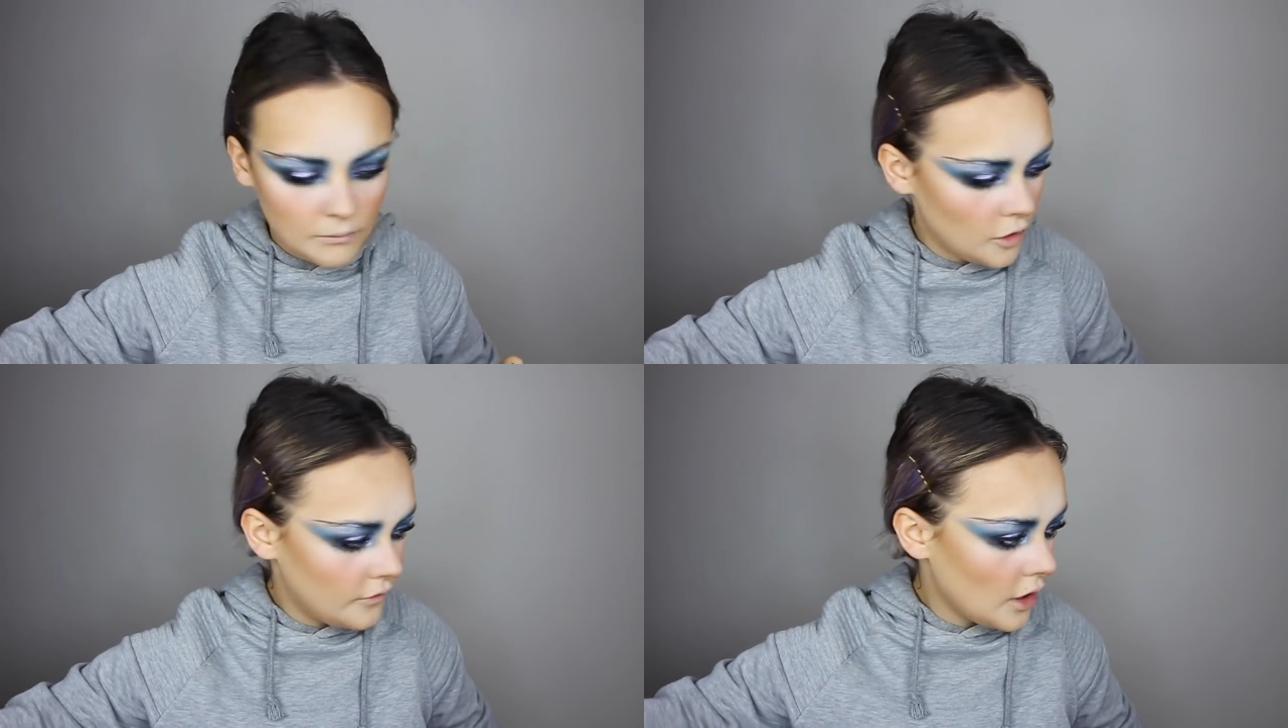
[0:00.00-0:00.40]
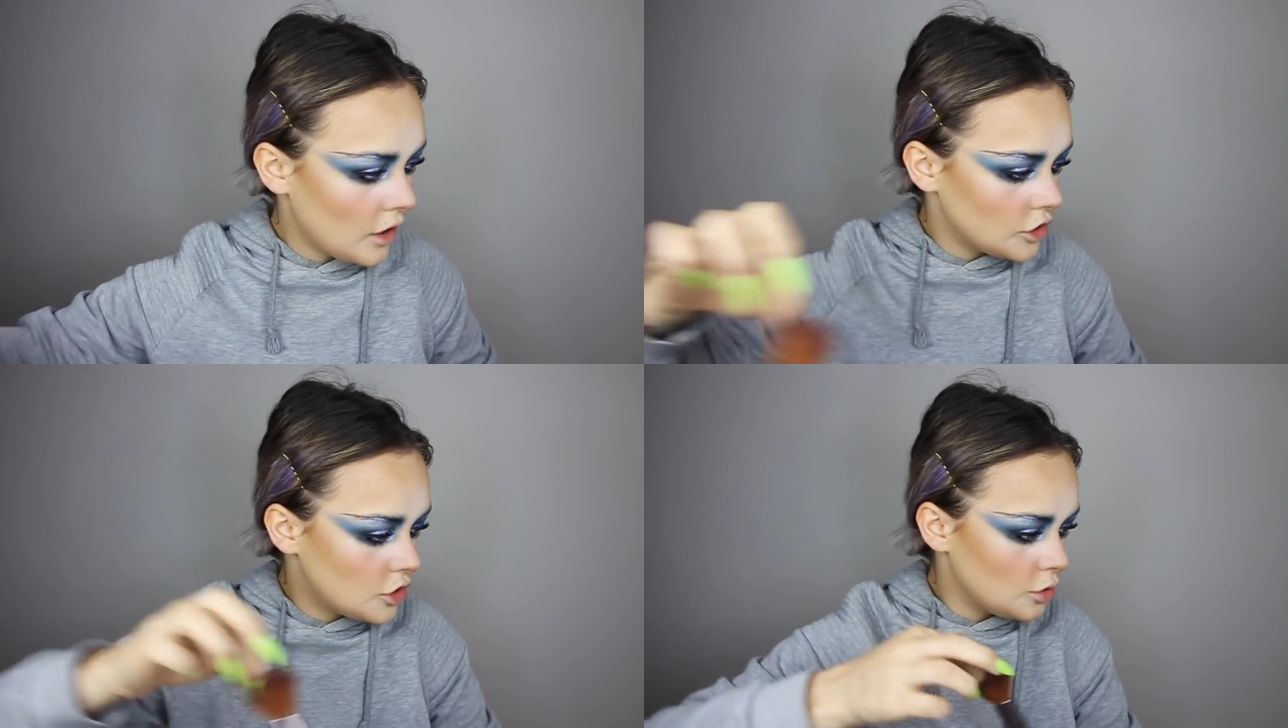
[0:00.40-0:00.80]
moving
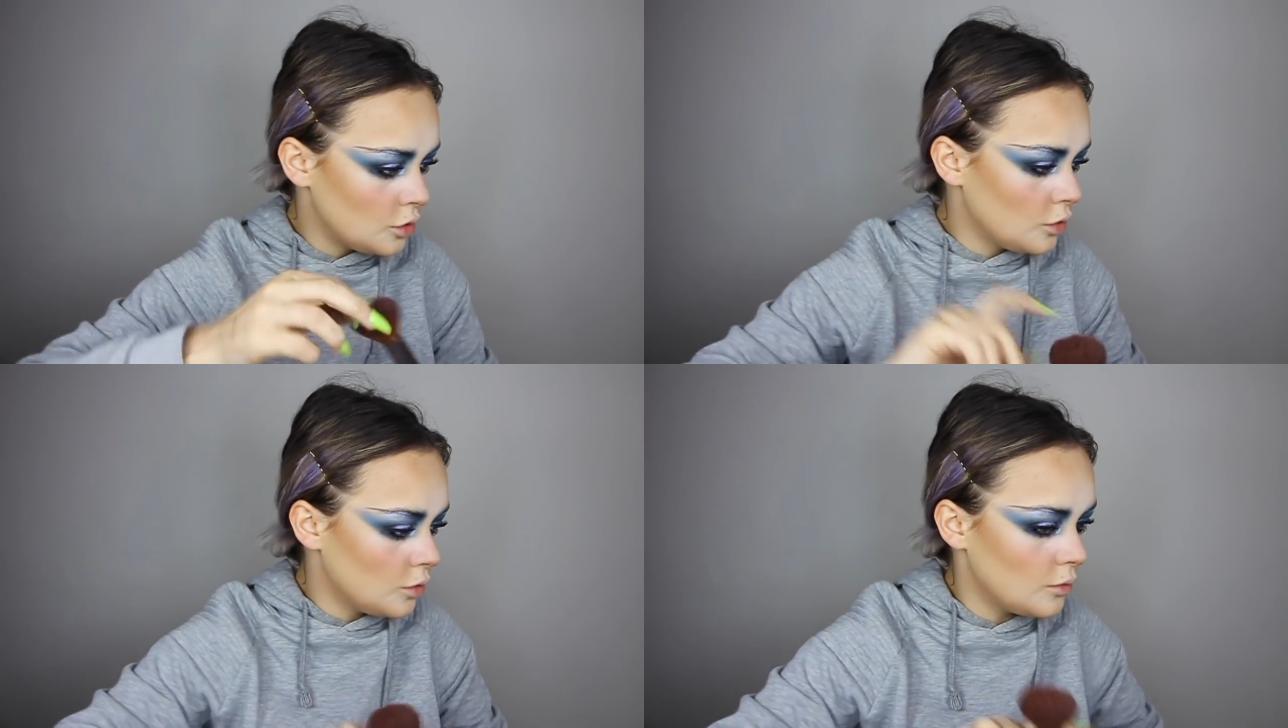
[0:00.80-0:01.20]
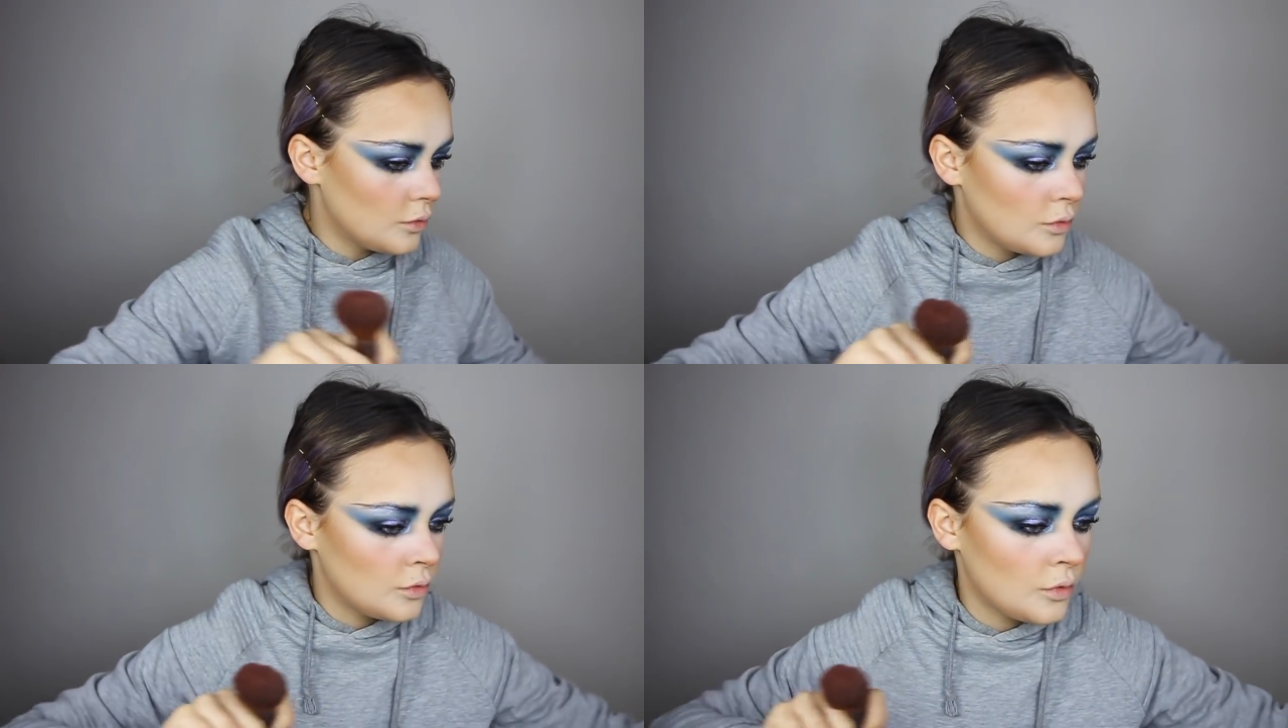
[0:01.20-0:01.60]
on to
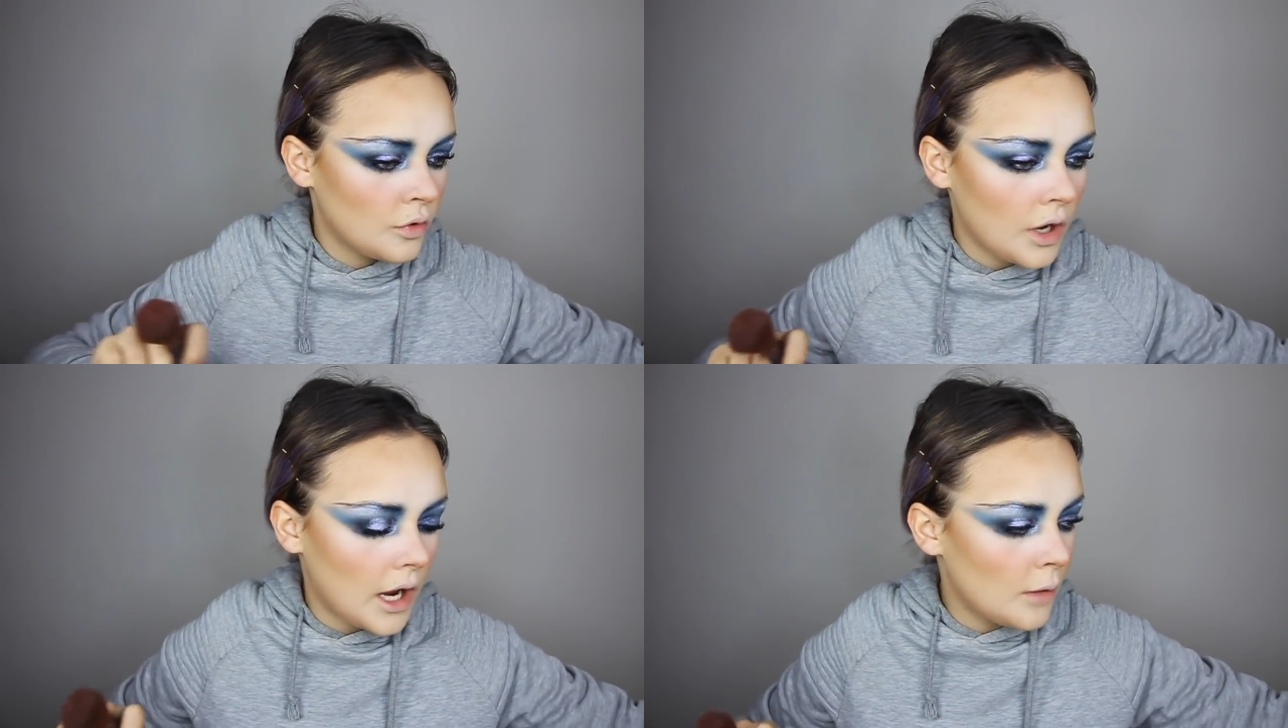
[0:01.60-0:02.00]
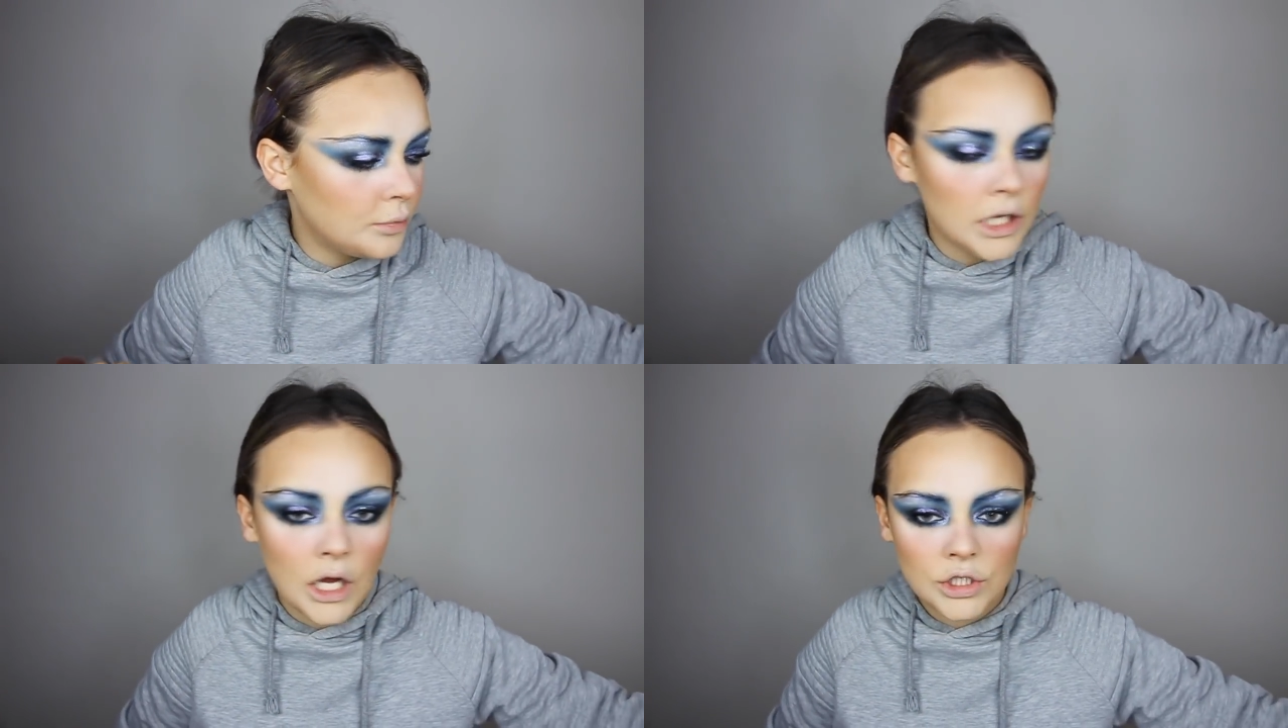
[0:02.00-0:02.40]
our
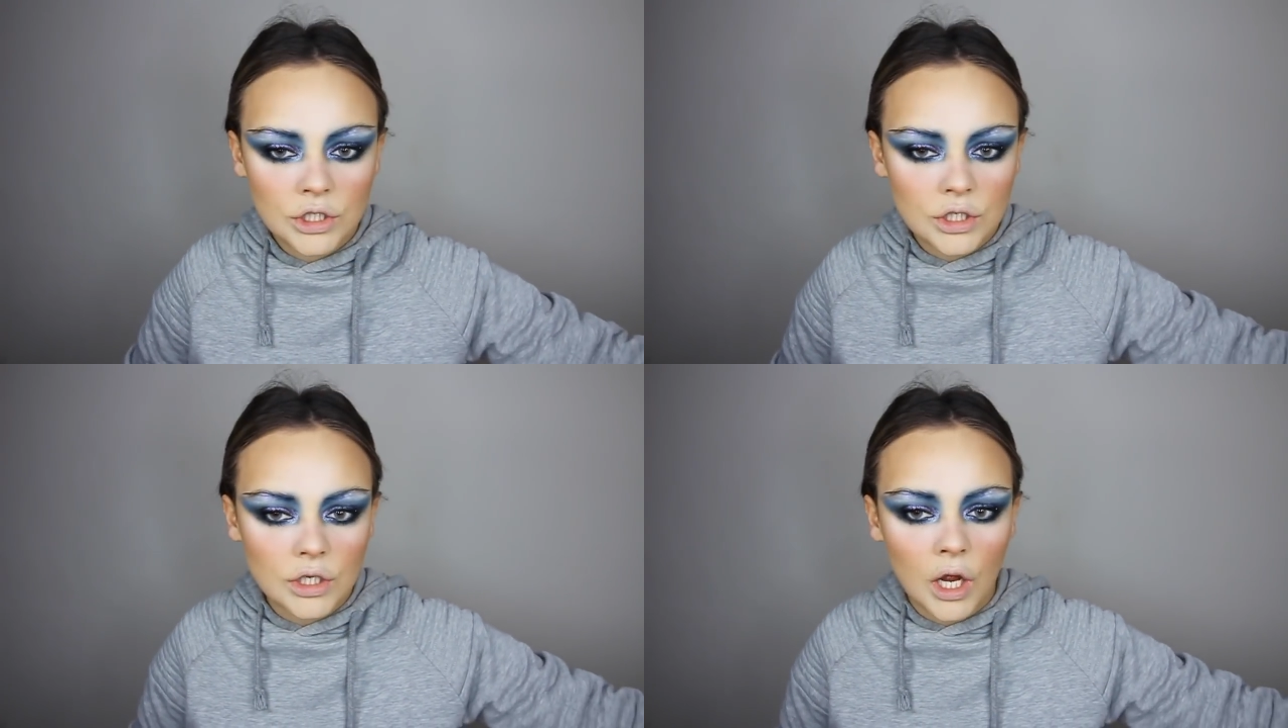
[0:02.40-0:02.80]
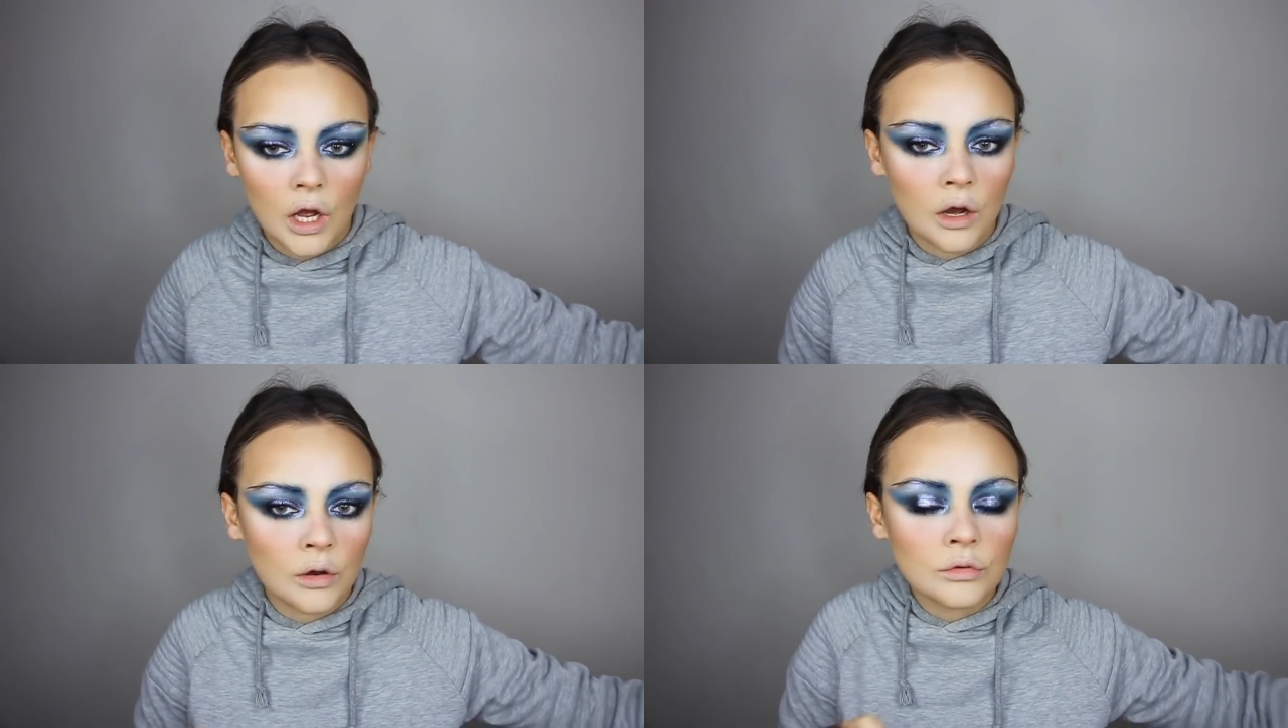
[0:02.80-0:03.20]
blush
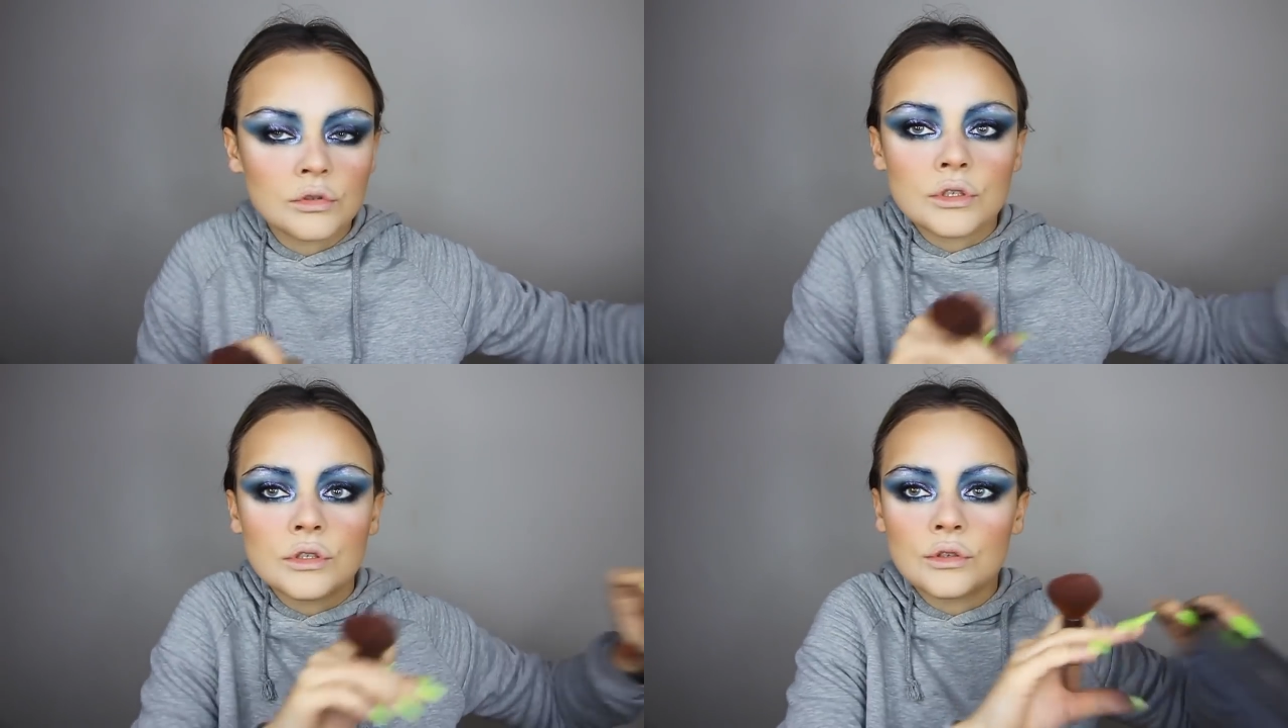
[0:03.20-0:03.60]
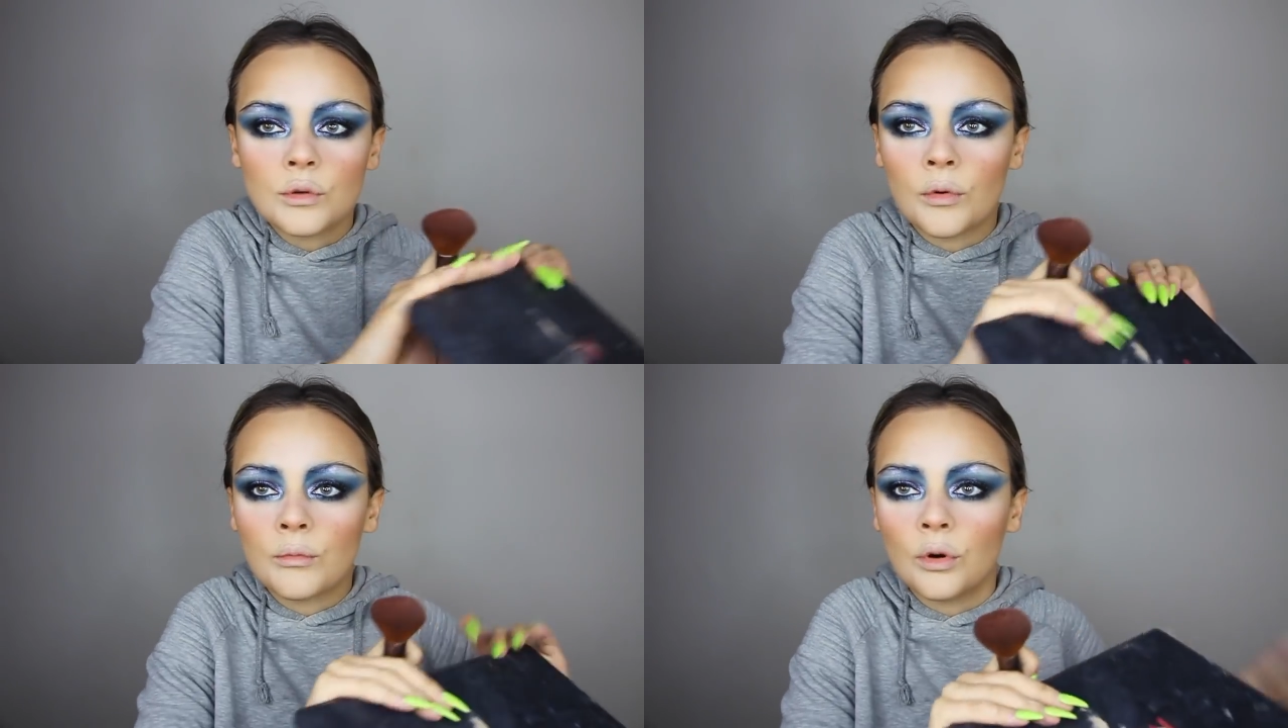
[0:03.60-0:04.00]
now, which is
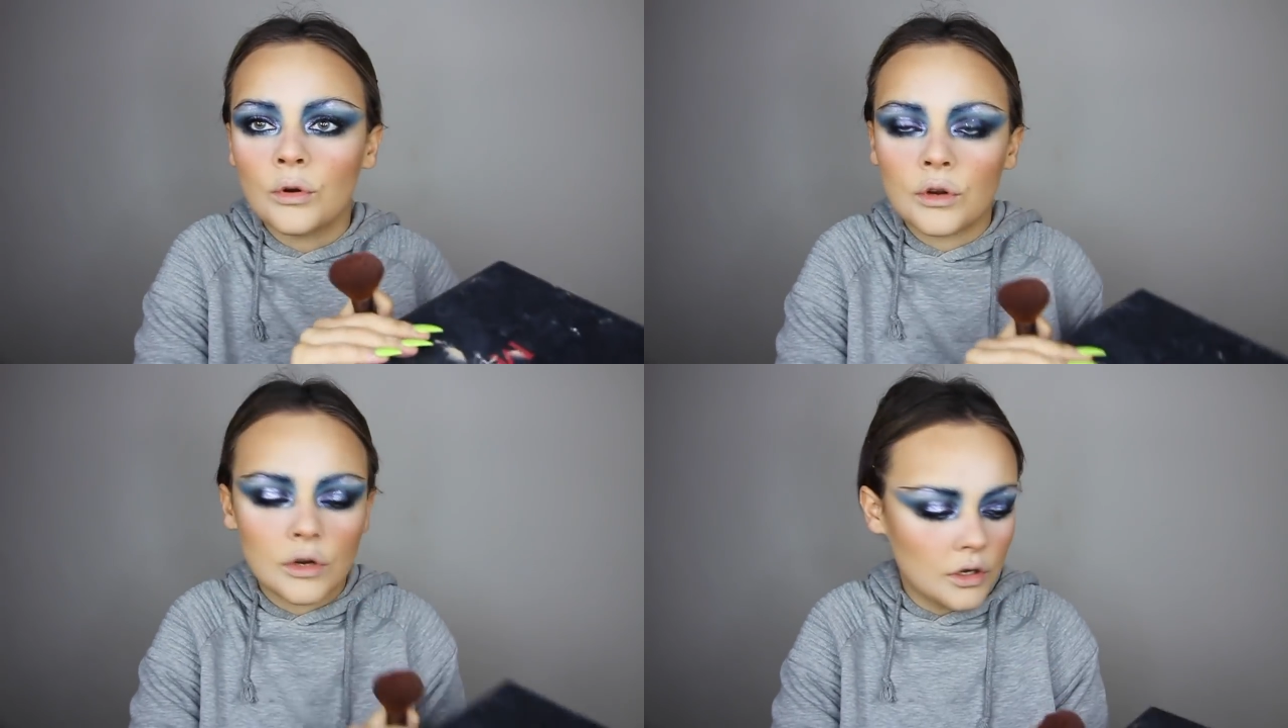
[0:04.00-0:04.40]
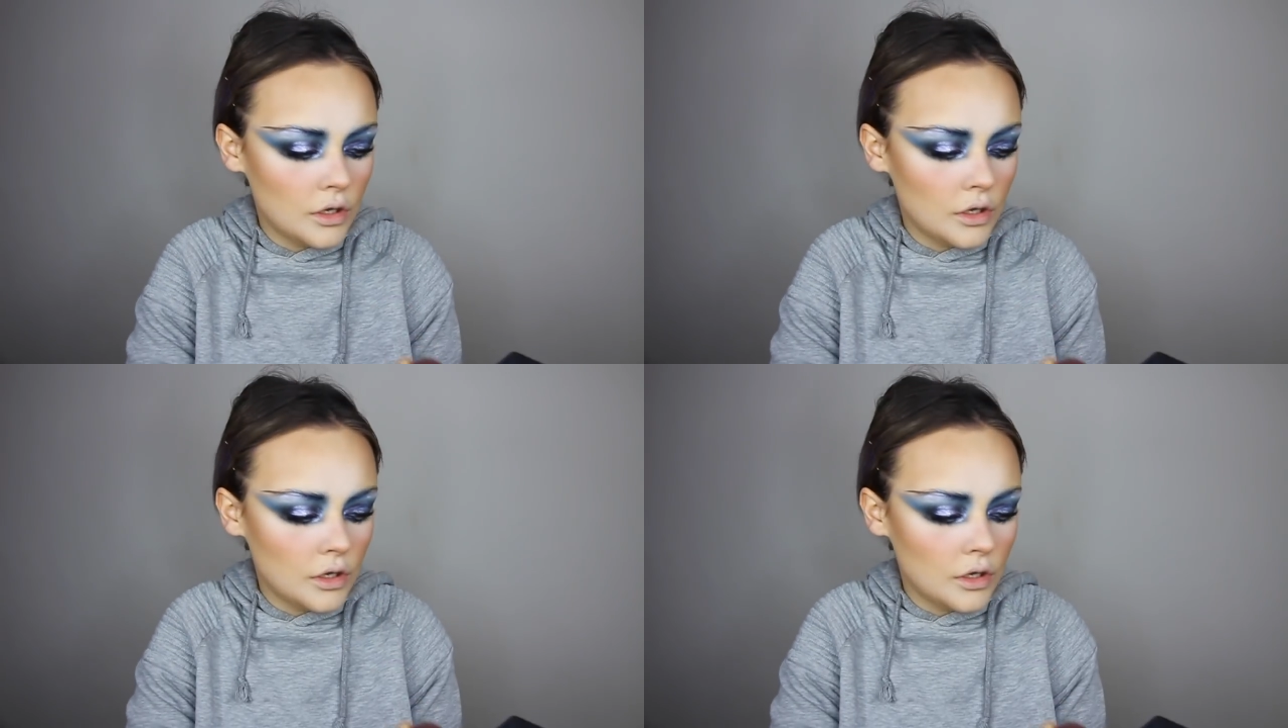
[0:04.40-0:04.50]
super important.